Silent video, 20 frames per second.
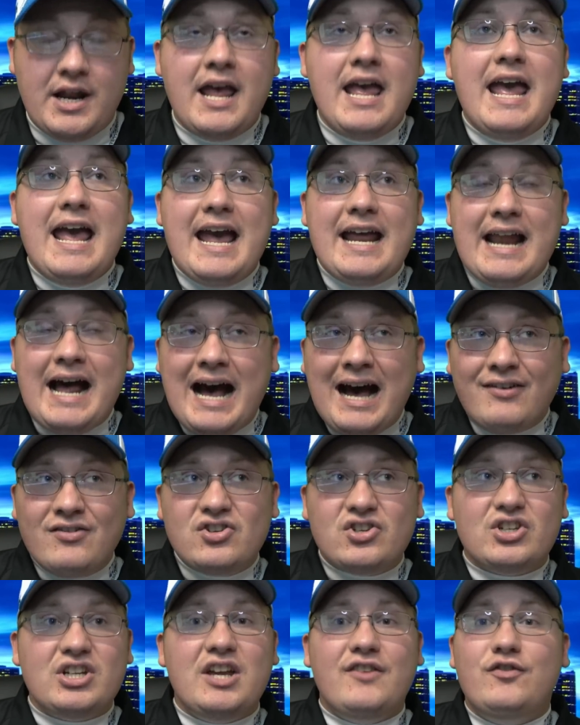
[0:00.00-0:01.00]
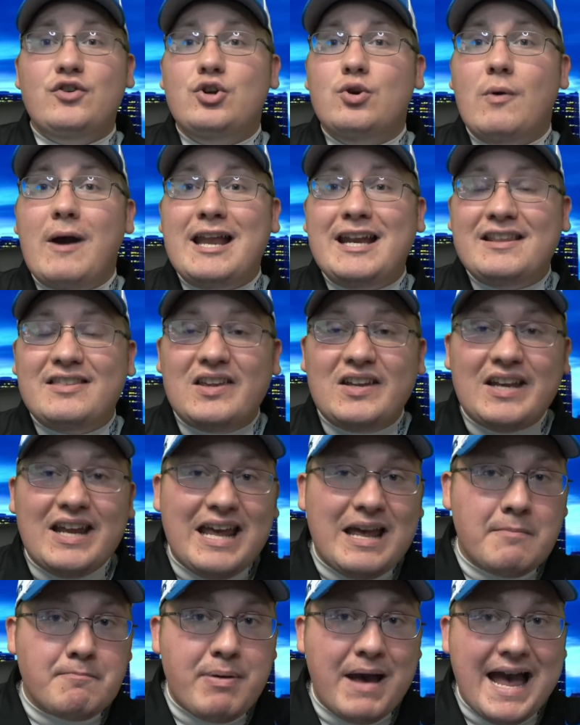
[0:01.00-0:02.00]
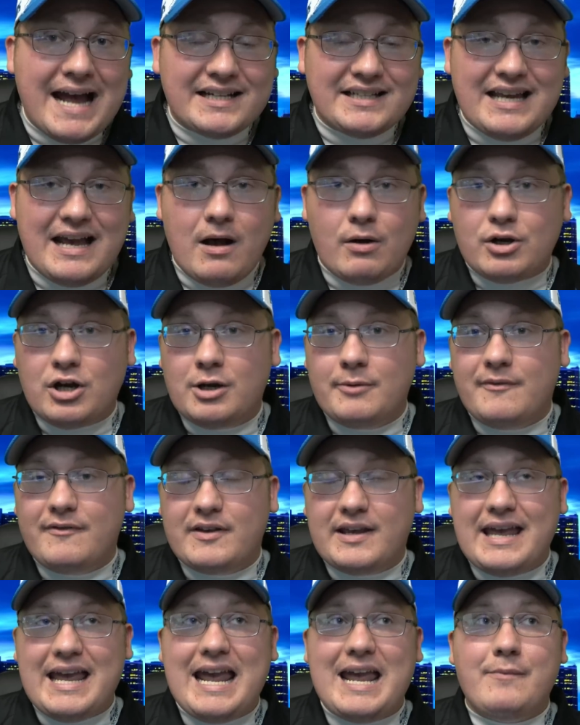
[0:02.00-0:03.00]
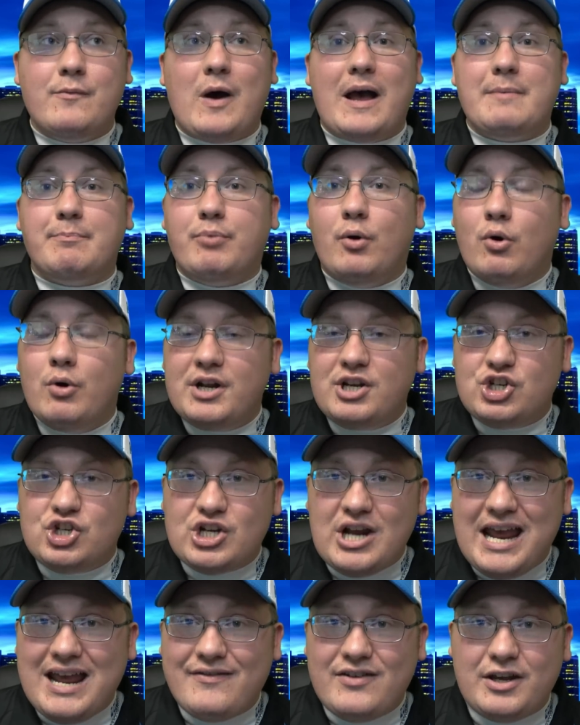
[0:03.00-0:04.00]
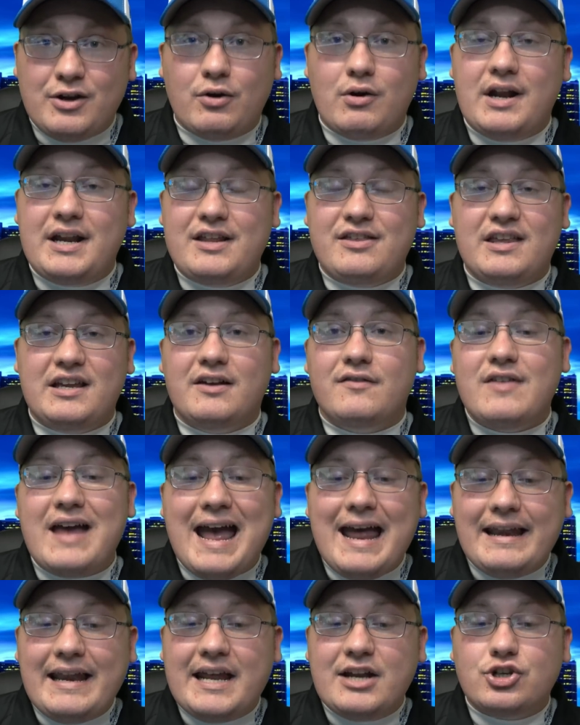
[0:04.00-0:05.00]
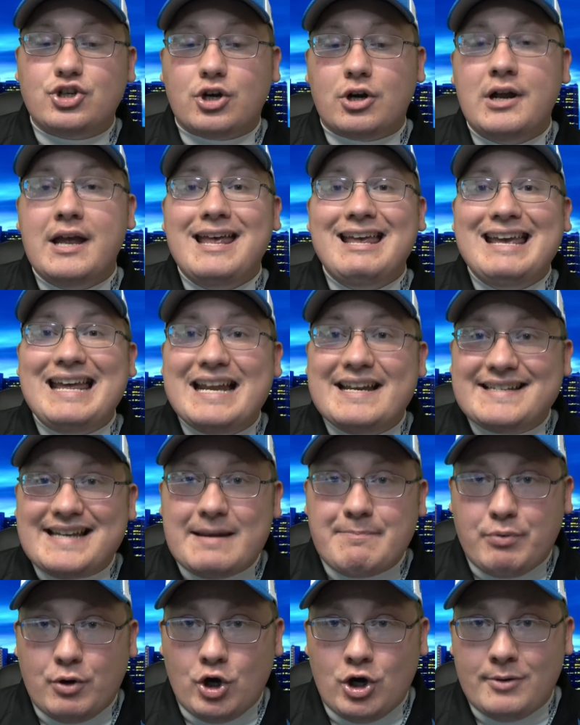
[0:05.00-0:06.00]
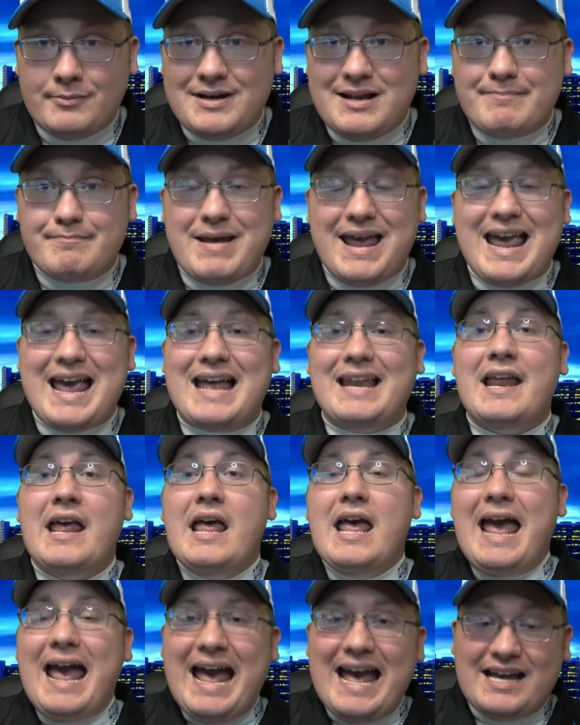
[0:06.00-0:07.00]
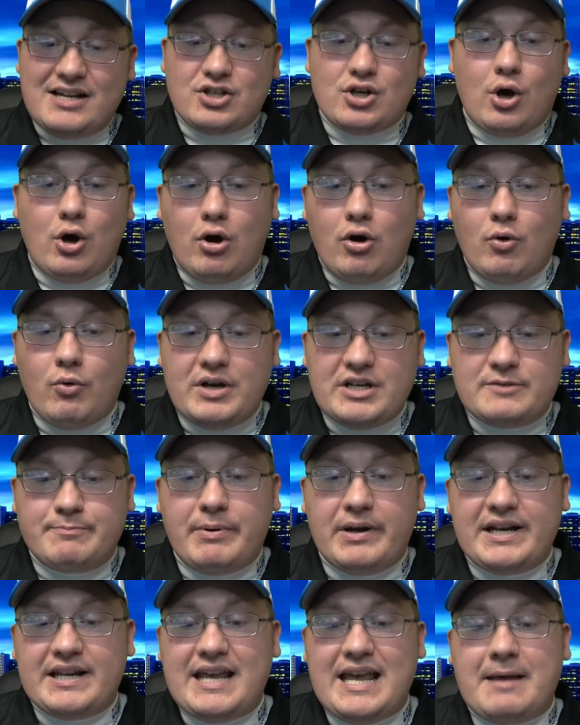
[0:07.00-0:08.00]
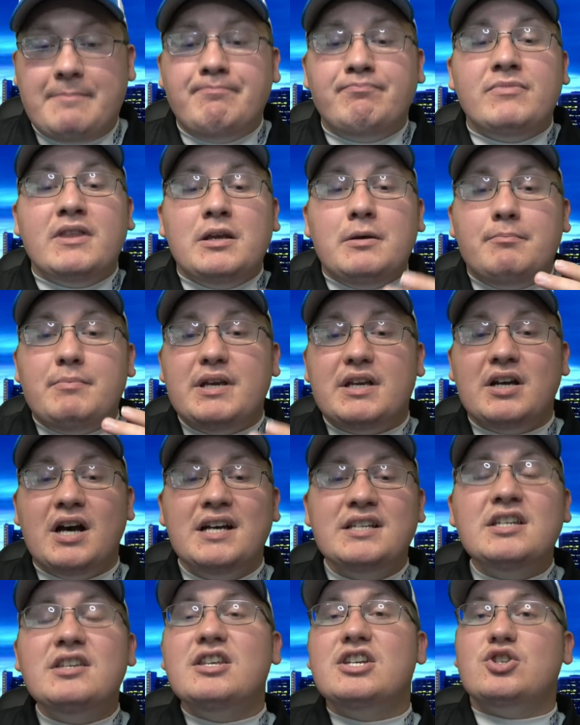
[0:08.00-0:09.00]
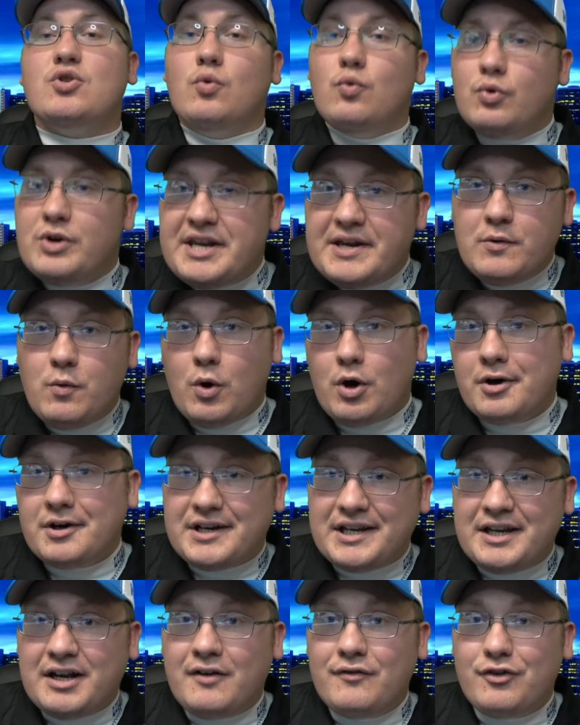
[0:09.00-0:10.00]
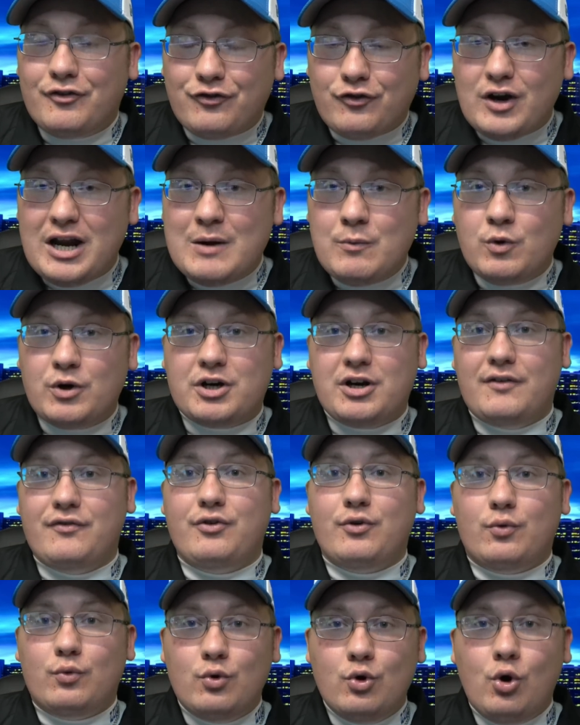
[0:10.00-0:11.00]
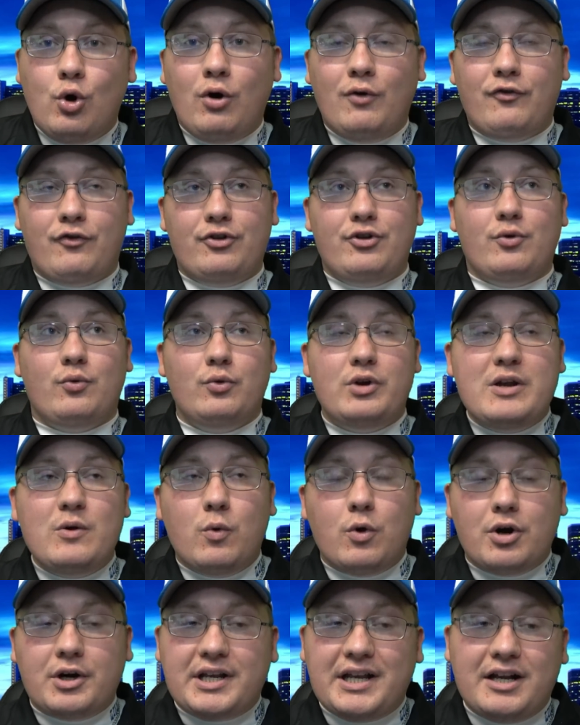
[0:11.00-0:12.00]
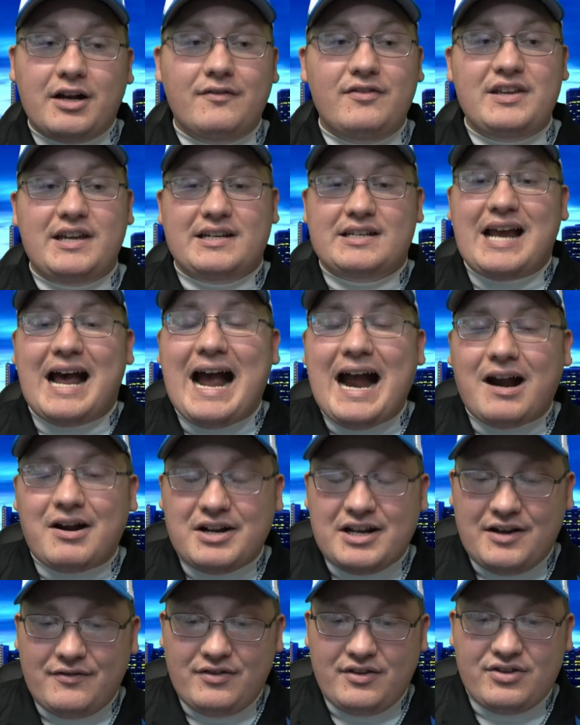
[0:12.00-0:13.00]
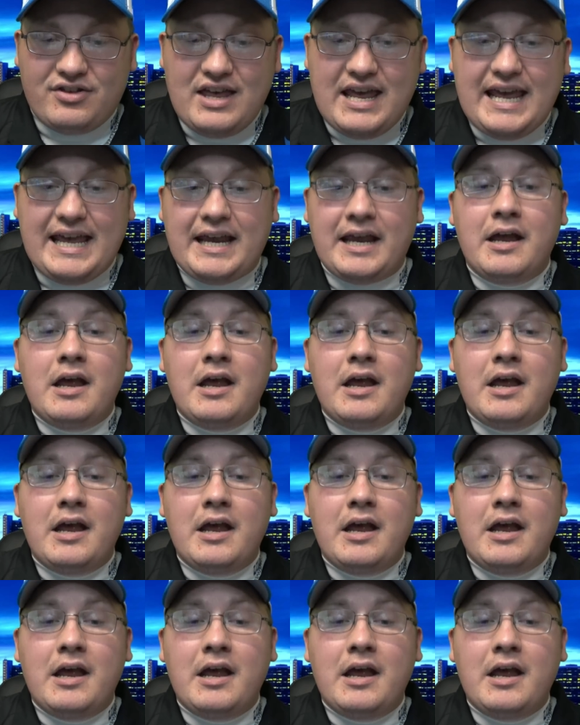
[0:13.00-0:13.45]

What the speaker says: And obviously, if you do anything to impact the outcome of a game, like point shaving or anything of that nature, it is a permanent ban as always. But again, because of this reworking of the framework of the rule for the reworking of the entirety of the thing,